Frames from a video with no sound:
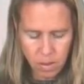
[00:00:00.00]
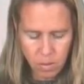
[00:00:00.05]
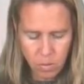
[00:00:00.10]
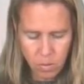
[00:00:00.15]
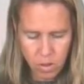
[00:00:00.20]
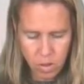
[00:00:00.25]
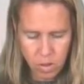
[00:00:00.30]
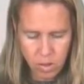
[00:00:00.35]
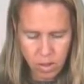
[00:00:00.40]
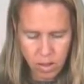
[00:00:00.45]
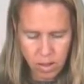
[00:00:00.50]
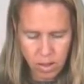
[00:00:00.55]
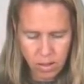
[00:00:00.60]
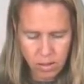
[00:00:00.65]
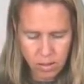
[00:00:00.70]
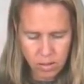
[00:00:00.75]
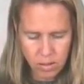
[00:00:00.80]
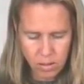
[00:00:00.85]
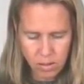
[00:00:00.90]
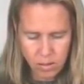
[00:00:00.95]
and with your
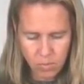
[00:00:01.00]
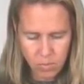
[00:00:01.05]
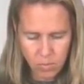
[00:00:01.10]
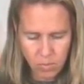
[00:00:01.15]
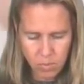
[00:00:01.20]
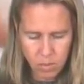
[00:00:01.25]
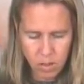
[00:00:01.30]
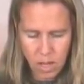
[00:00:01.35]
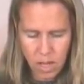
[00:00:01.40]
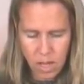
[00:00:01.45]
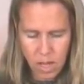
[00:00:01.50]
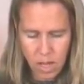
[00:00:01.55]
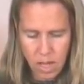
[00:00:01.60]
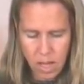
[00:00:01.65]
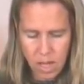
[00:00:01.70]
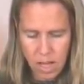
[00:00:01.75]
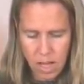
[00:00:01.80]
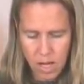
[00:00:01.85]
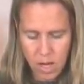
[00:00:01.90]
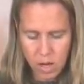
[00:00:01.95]
hands.
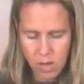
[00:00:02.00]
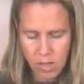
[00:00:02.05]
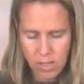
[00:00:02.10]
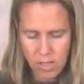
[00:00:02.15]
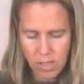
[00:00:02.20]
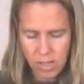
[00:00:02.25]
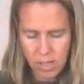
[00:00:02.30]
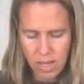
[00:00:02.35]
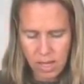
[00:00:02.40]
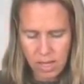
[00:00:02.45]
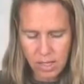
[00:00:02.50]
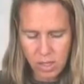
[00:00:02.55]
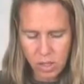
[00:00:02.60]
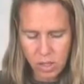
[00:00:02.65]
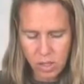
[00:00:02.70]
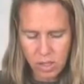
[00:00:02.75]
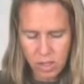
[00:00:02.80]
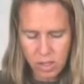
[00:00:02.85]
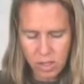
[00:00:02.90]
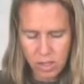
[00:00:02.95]
And you can see that
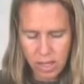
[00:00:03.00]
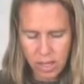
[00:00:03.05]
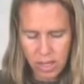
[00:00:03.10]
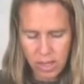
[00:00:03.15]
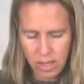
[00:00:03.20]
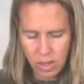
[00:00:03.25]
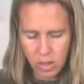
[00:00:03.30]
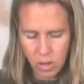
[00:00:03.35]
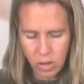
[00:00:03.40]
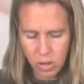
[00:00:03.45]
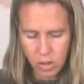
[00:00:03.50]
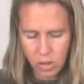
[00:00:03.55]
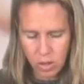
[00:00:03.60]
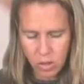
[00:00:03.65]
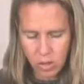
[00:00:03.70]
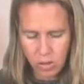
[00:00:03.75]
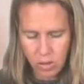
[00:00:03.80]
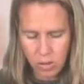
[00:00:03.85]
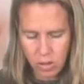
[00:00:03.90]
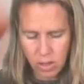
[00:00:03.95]
just does that little
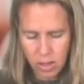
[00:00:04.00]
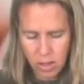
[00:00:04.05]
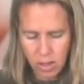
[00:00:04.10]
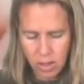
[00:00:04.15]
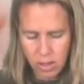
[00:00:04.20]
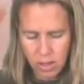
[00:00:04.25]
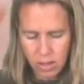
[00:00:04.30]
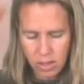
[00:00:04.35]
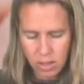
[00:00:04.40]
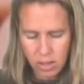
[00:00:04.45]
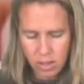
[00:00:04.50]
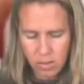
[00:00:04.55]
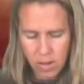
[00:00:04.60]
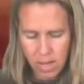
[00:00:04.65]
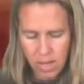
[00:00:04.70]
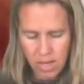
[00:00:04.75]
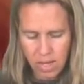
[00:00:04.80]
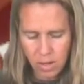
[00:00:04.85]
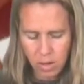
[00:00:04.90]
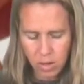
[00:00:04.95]
turn to
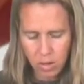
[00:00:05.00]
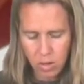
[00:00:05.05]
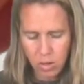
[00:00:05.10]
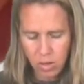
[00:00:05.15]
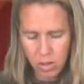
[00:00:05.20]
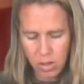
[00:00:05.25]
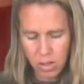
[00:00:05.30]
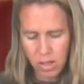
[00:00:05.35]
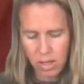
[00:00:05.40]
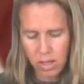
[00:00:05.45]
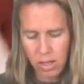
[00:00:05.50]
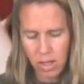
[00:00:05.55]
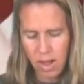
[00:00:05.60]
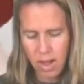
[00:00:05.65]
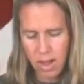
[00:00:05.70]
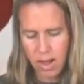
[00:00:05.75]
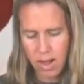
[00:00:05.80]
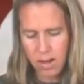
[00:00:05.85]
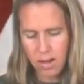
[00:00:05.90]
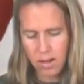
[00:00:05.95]
make it look like the
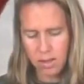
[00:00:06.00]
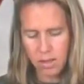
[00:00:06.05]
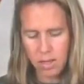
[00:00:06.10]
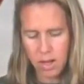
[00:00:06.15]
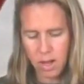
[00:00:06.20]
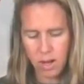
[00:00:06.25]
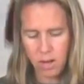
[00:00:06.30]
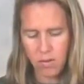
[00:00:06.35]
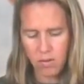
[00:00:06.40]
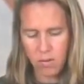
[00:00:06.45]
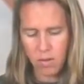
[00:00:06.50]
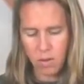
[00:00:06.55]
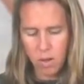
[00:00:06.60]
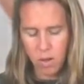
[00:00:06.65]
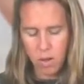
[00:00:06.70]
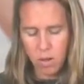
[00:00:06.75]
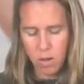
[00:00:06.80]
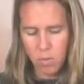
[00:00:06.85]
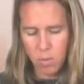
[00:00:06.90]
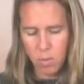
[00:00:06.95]
hat is kind of
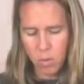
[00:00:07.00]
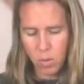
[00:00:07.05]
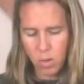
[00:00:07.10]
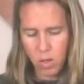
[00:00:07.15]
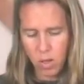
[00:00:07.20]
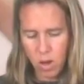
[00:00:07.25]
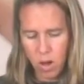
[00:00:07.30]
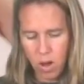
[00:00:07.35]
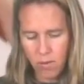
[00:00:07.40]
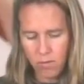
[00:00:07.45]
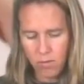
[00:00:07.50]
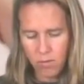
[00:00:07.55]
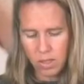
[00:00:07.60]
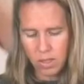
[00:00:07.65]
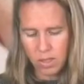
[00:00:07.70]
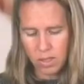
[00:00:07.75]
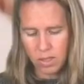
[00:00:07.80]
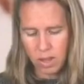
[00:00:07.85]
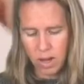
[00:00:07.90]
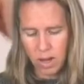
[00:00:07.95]
pulling off
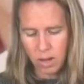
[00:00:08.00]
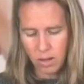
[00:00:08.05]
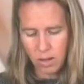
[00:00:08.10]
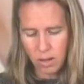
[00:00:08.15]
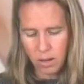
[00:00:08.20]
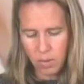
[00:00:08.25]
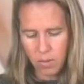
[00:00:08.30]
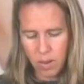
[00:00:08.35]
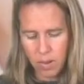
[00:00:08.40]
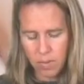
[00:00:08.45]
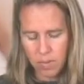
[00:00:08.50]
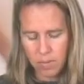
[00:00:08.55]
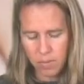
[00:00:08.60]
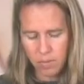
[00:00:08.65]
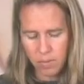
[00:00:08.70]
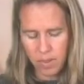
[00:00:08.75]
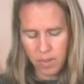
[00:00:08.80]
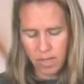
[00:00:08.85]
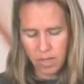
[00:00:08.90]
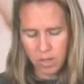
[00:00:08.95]
this side a little bit
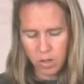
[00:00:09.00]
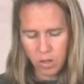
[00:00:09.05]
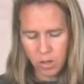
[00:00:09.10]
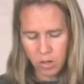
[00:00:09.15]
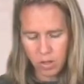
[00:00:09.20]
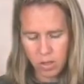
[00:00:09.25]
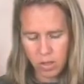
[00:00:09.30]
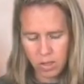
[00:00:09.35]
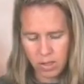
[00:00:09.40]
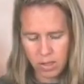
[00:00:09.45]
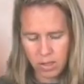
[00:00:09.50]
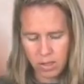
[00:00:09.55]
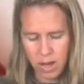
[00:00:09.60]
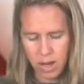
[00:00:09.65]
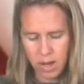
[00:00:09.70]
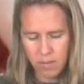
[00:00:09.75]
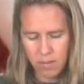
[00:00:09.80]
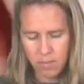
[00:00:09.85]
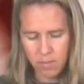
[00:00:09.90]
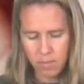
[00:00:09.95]
and turn to the
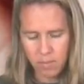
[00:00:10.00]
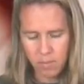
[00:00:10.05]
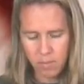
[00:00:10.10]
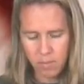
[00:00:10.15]
side.